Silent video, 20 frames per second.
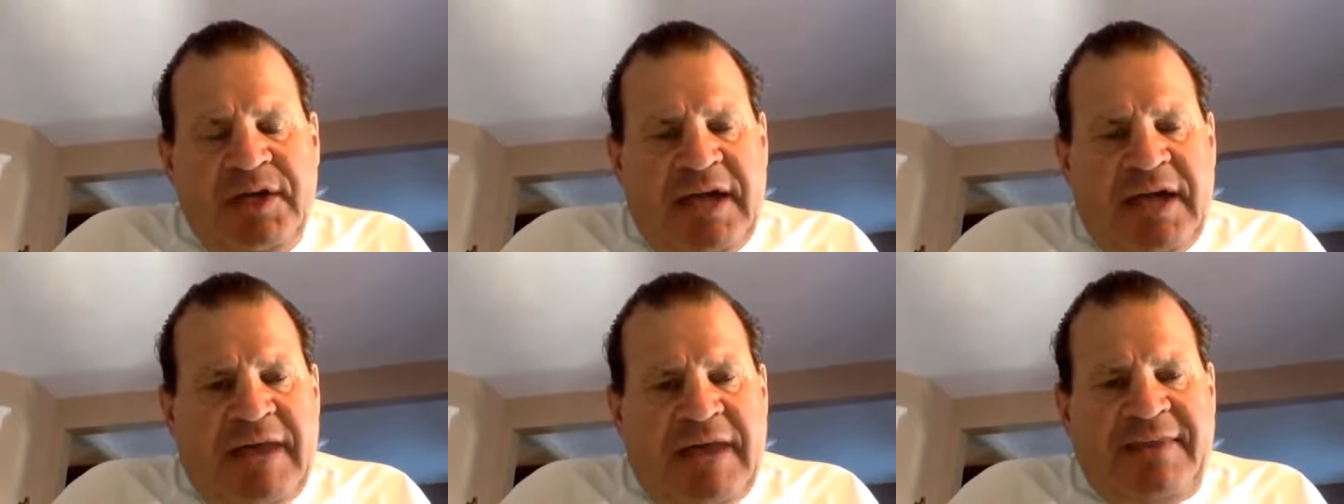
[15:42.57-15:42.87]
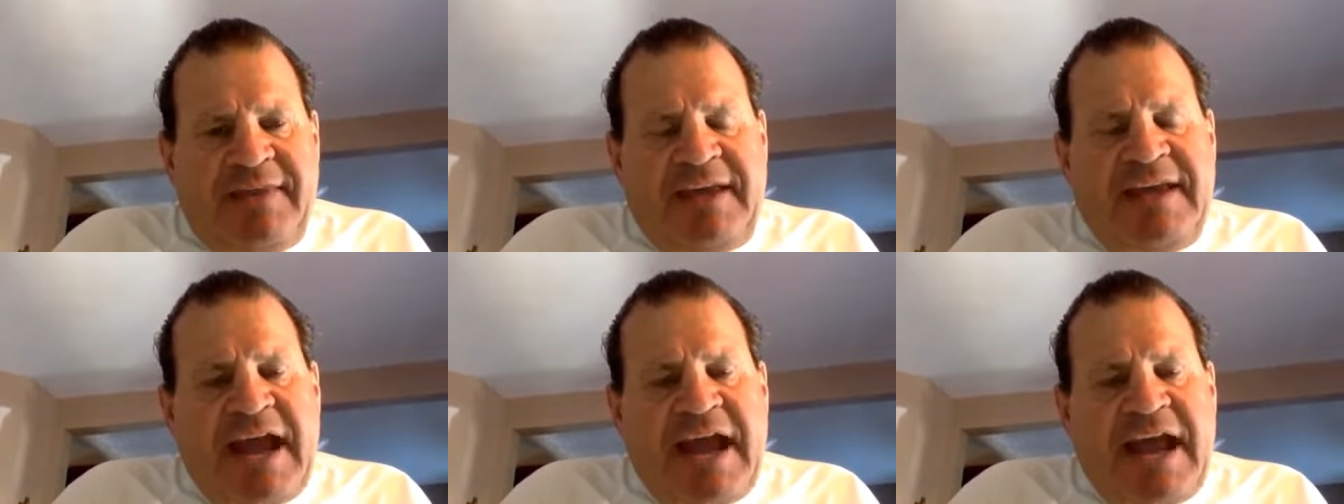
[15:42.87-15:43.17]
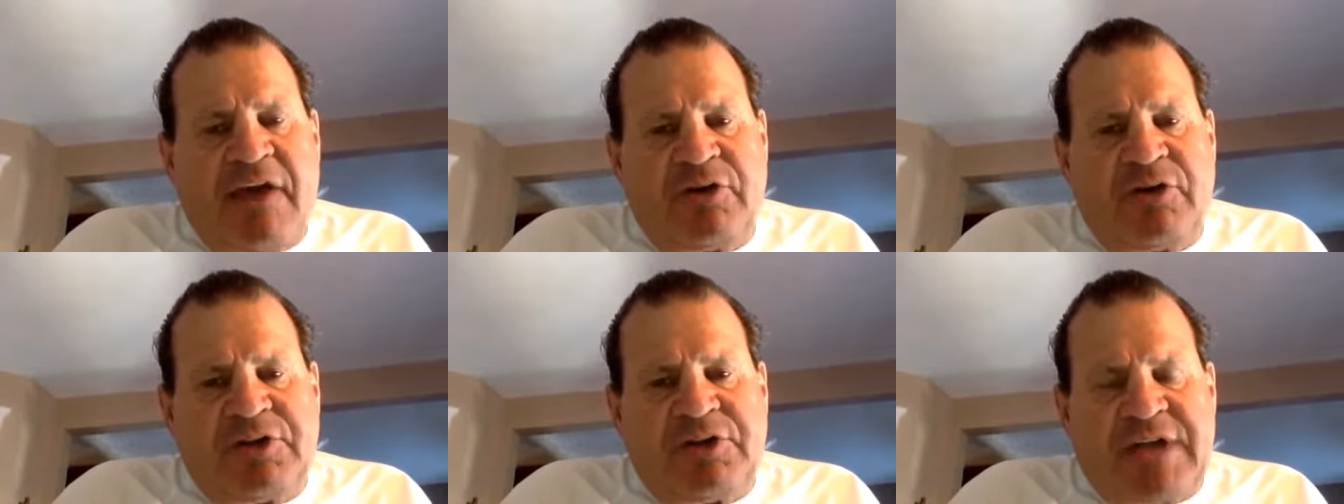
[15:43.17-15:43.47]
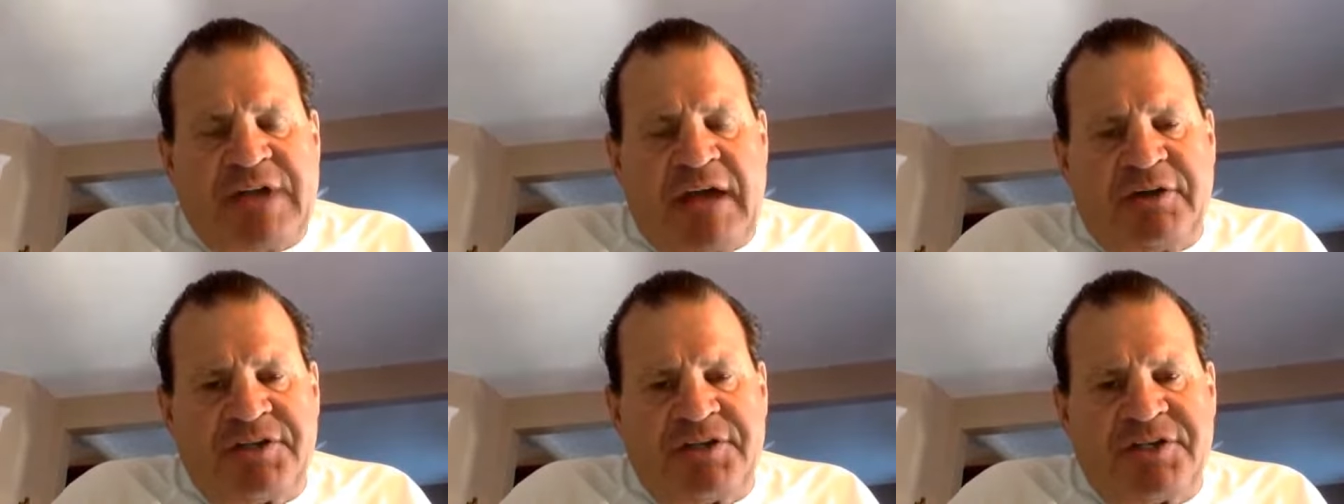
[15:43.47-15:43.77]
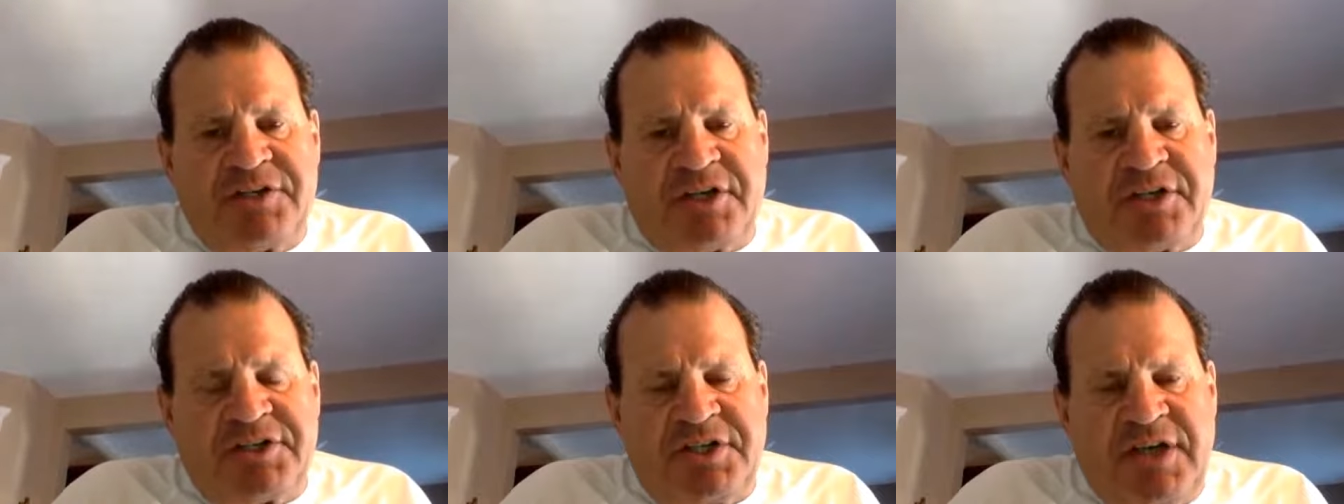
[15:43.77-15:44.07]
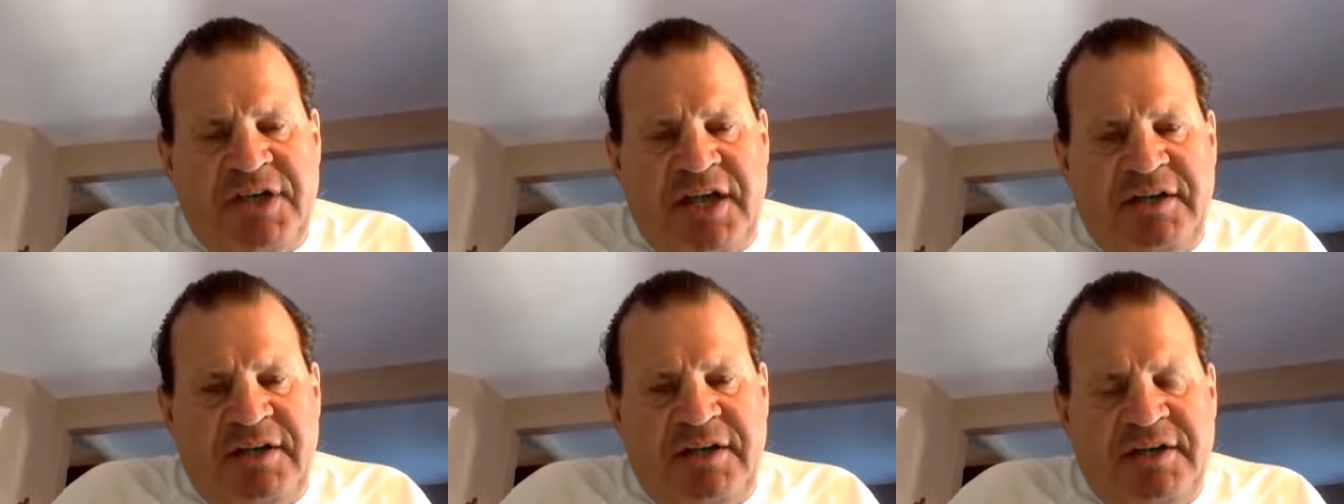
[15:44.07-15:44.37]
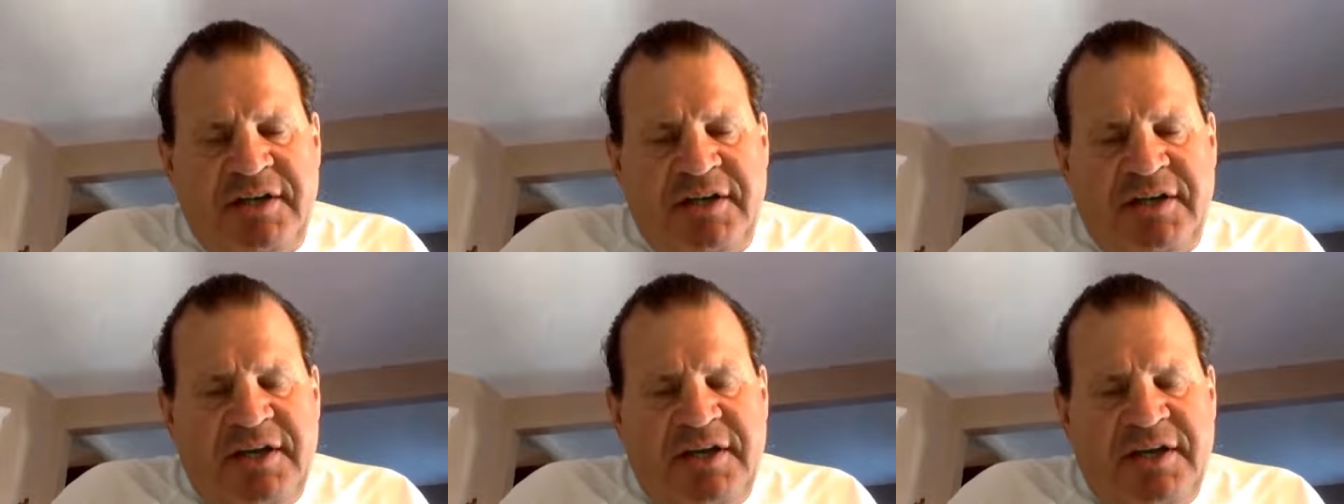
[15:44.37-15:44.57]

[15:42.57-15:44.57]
and they narrowed it down to 68,